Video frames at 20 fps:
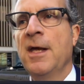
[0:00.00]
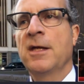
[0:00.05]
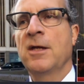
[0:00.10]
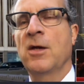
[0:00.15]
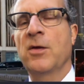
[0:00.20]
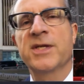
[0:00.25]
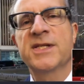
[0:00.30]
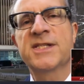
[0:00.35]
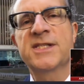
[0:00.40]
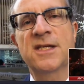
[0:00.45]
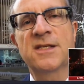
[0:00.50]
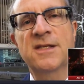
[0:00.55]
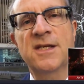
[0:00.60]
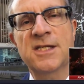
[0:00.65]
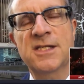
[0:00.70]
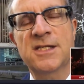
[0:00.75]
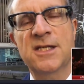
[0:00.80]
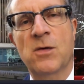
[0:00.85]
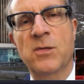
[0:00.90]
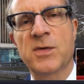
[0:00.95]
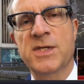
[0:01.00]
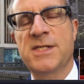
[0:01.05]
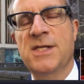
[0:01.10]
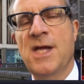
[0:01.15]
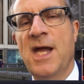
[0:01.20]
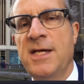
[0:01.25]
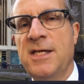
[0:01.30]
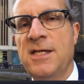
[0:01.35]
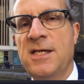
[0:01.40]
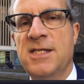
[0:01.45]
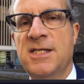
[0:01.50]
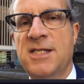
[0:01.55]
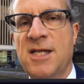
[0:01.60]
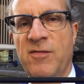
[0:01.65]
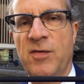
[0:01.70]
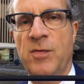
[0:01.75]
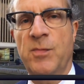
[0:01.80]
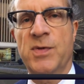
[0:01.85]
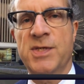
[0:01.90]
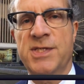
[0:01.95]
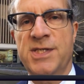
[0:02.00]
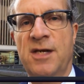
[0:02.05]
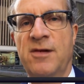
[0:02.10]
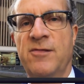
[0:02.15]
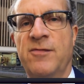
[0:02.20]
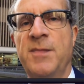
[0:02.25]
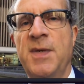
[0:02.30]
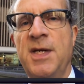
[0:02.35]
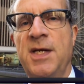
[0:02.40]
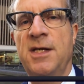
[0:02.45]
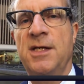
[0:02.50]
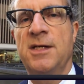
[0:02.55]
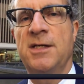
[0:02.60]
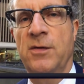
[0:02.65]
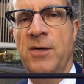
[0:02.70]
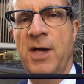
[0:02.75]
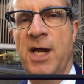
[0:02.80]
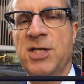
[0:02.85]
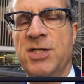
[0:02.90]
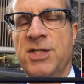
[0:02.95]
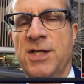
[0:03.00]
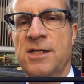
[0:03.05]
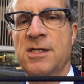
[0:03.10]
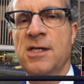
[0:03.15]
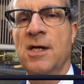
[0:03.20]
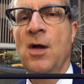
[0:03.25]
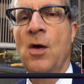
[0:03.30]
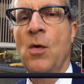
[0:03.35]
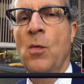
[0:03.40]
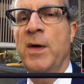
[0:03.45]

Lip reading: You know, the statistic was 97% of media donations